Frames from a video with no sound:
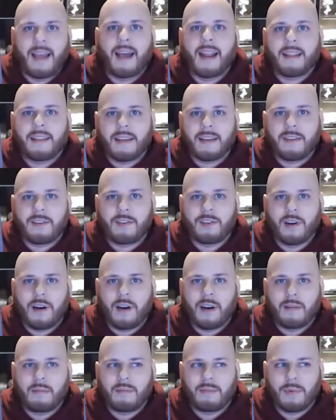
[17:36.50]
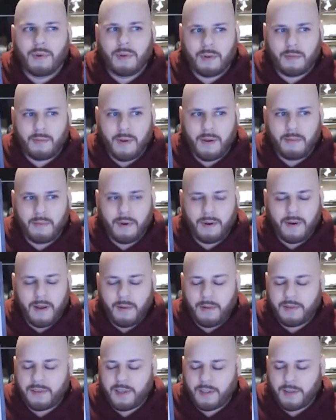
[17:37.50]
And I think John I don't
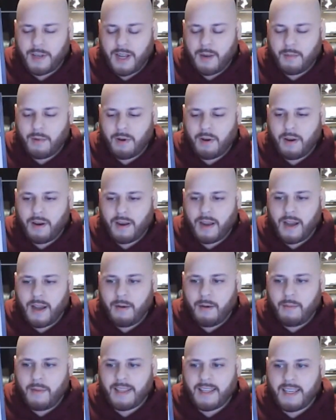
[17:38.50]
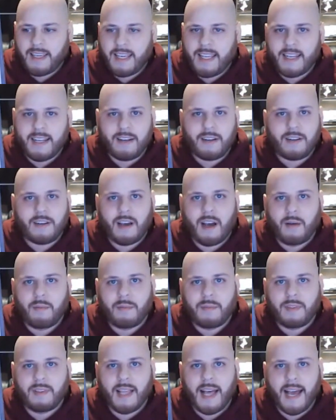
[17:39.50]
want to say his name wrong. I think he didn't
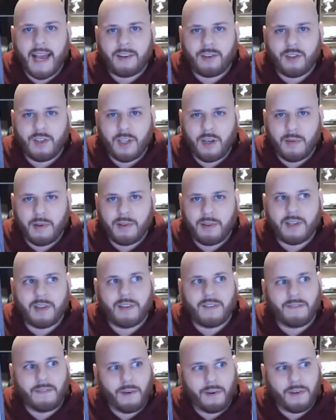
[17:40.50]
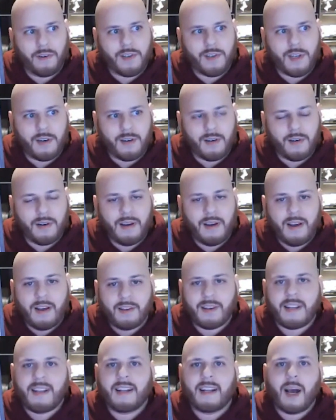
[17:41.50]
come last year, but he was there the first year.
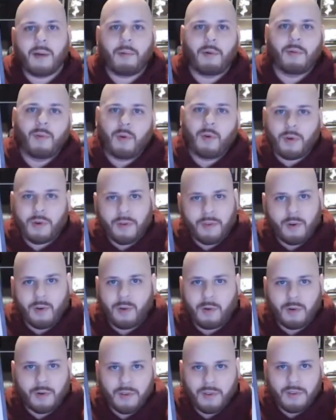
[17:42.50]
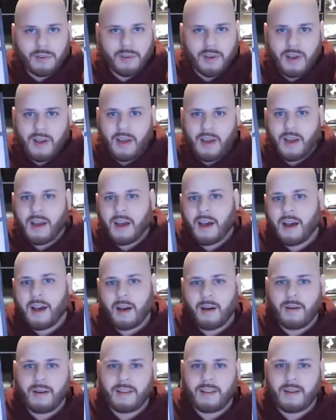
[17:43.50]
So I need a couple more, of course.
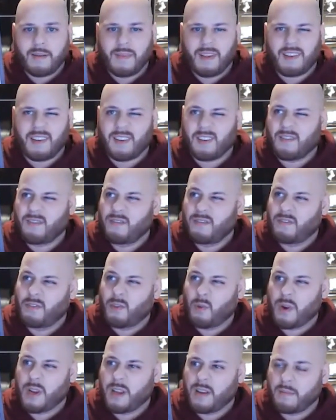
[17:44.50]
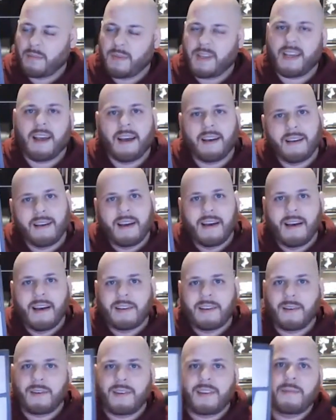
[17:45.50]
I think I'm missing 3, but yeah.
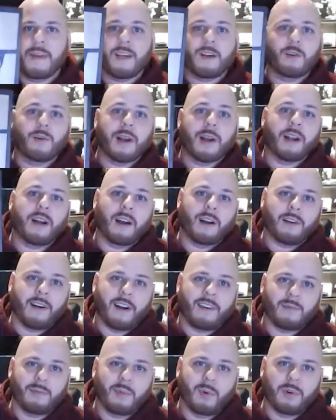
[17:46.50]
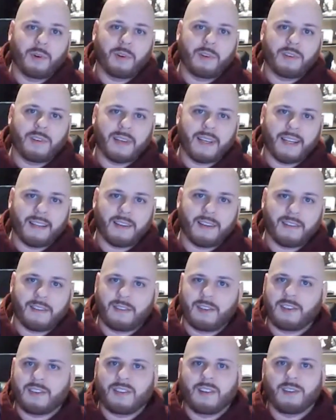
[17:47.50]
So these make great autograph boards. Again,
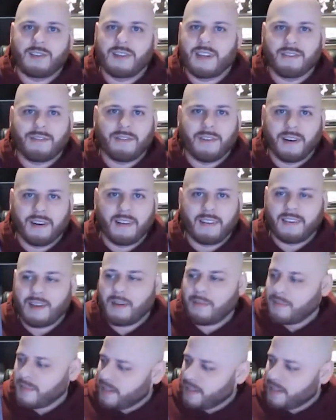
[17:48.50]
they're different. It's something